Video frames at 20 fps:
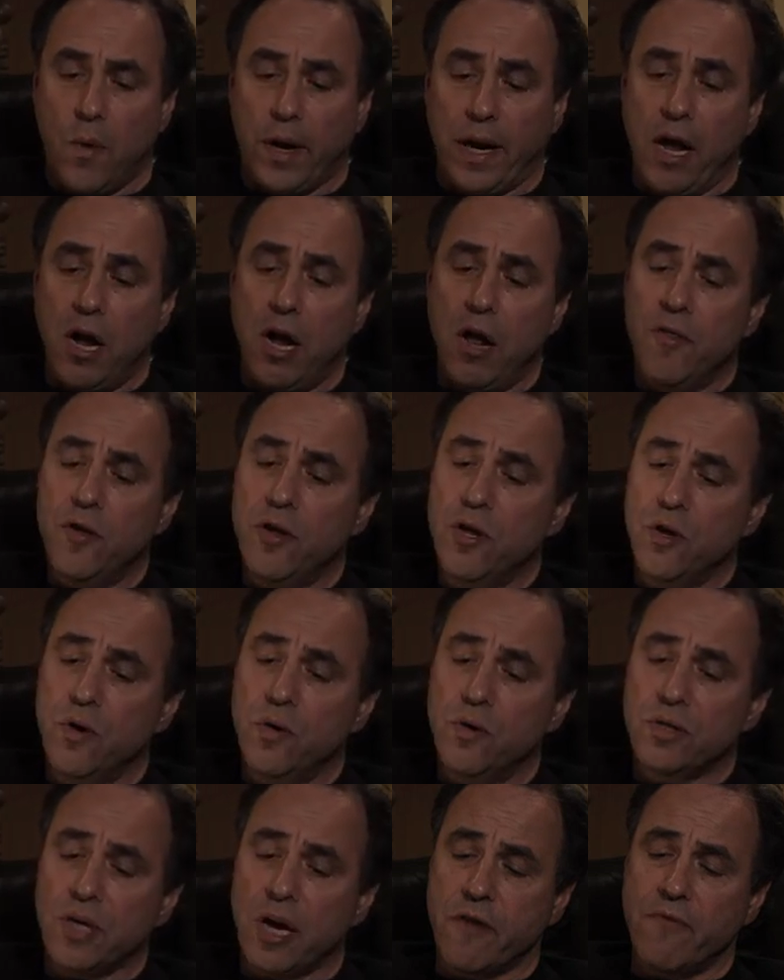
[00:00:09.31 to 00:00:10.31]
When I heard the
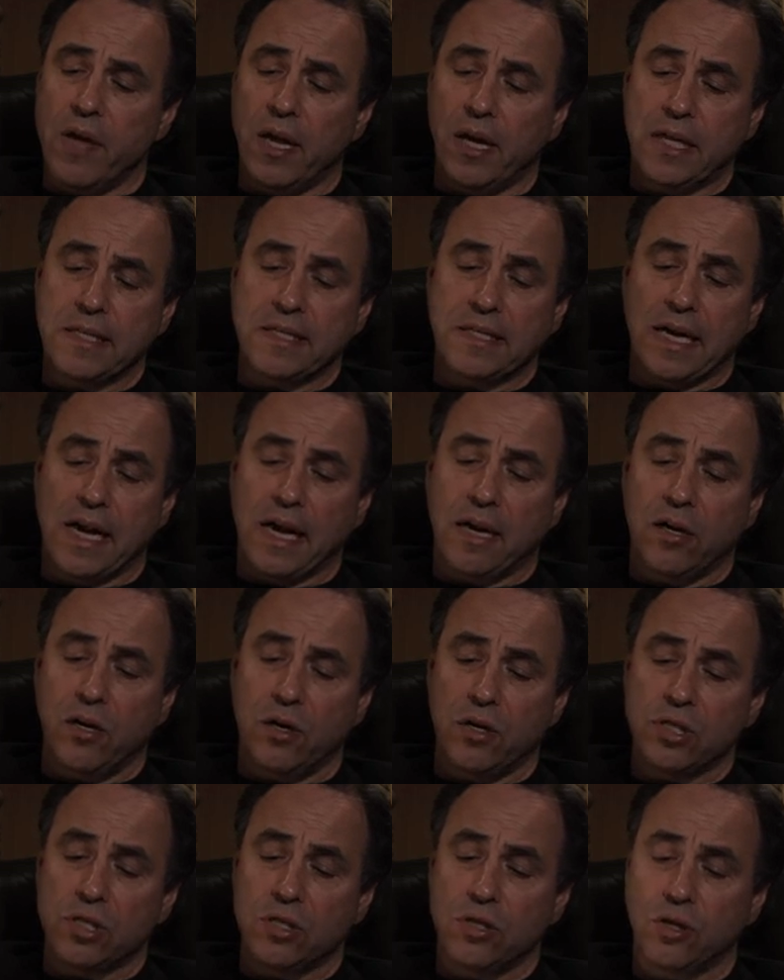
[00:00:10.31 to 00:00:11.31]
news, I realized that I had
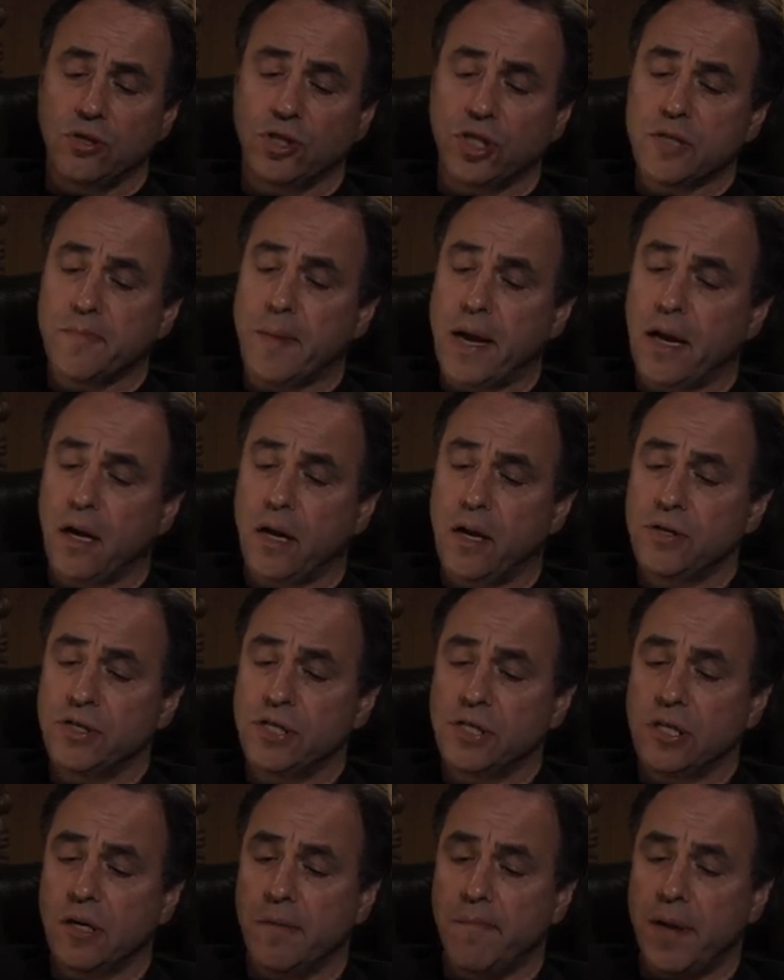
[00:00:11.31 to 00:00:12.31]
lost not just my
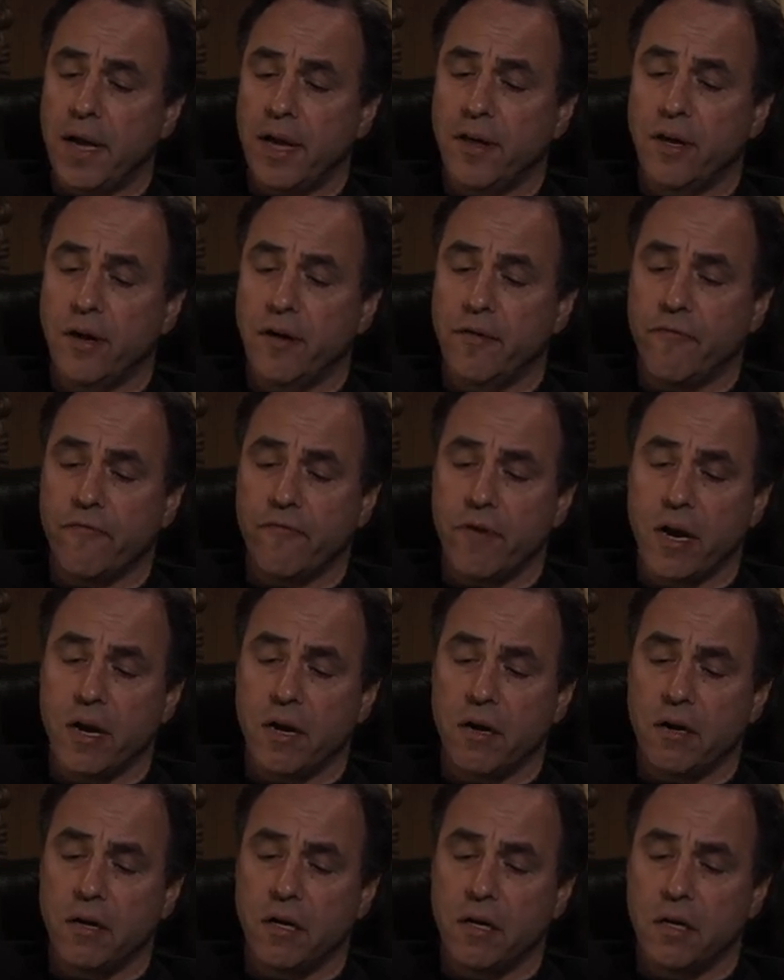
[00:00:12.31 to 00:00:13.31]
closest companion and
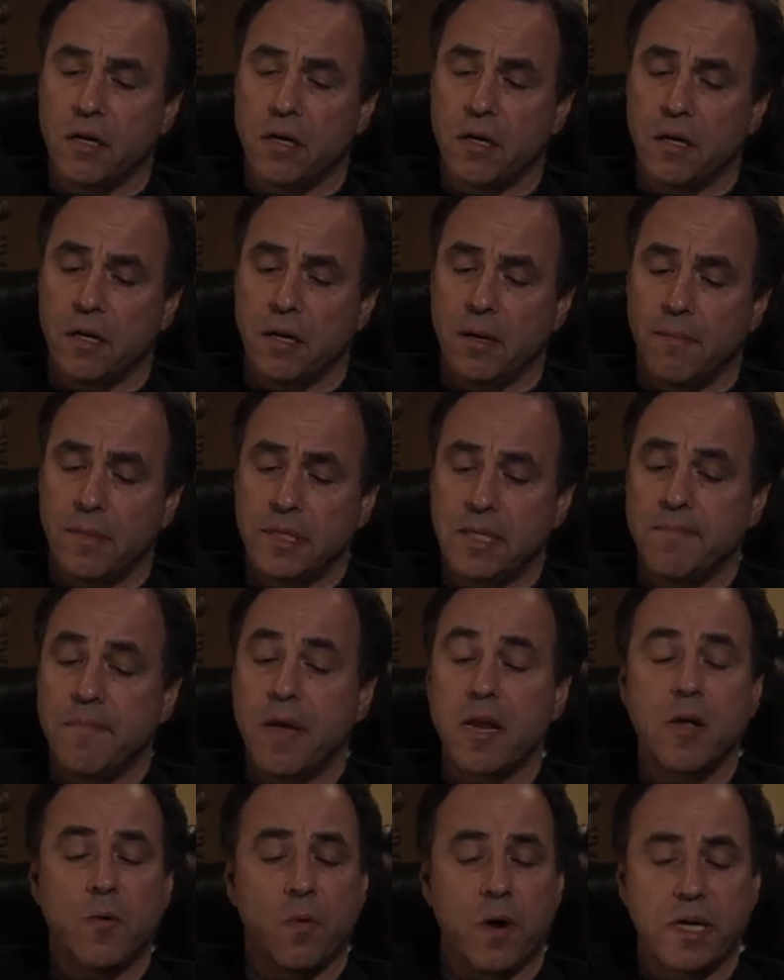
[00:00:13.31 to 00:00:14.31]
friend, but
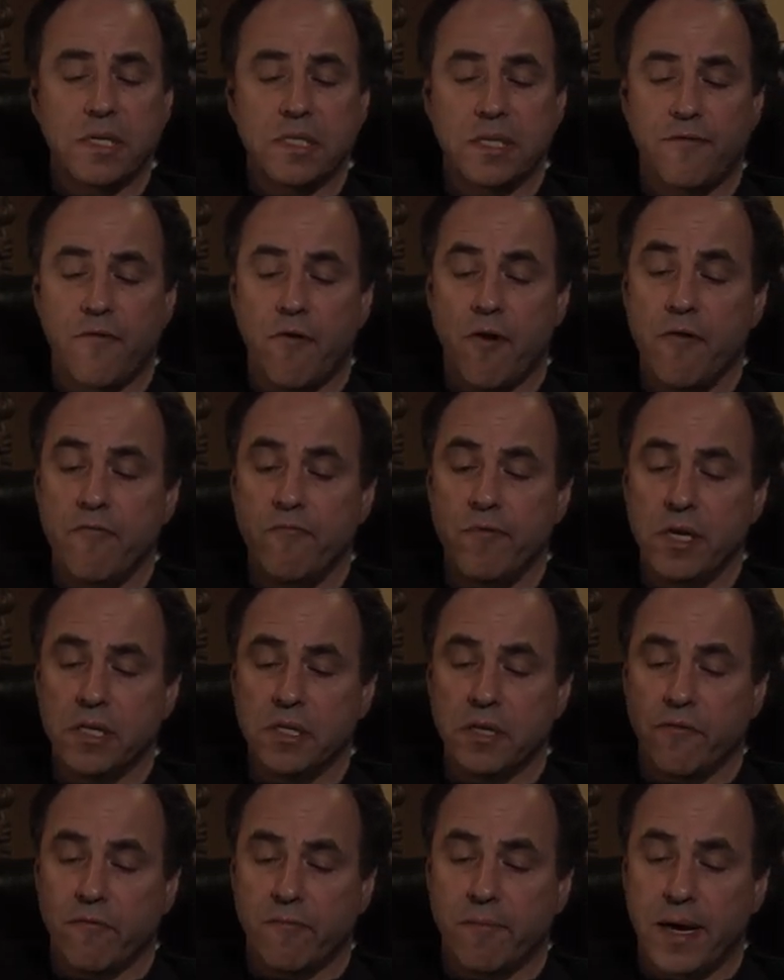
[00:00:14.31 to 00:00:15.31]
in many ways the very
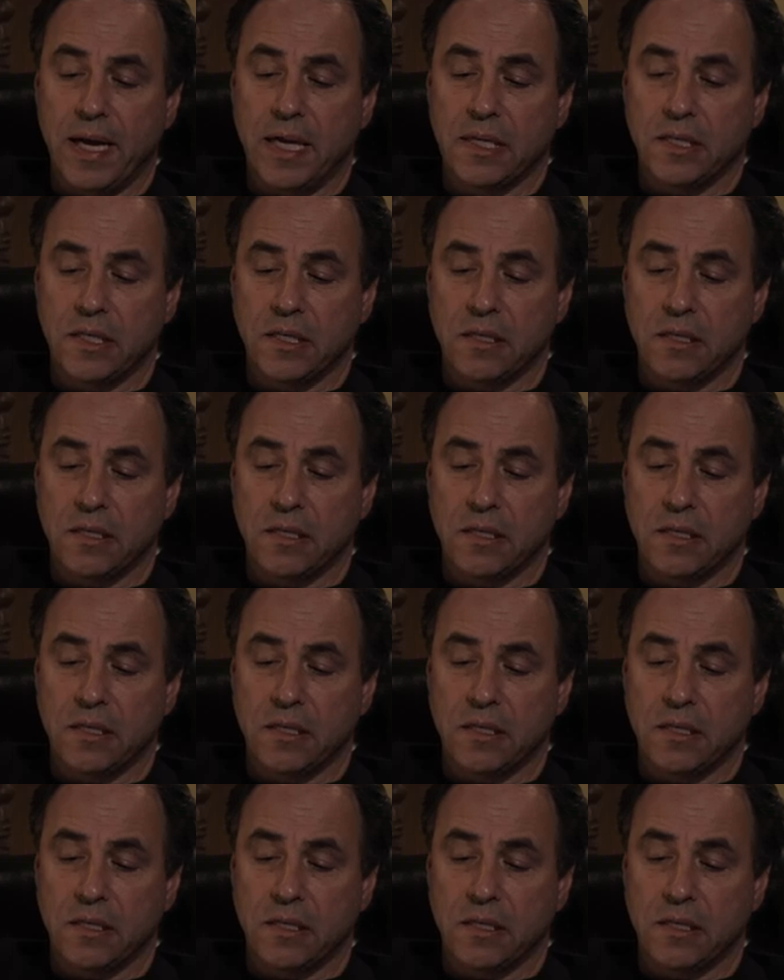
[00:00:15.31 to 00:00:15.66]
reason for my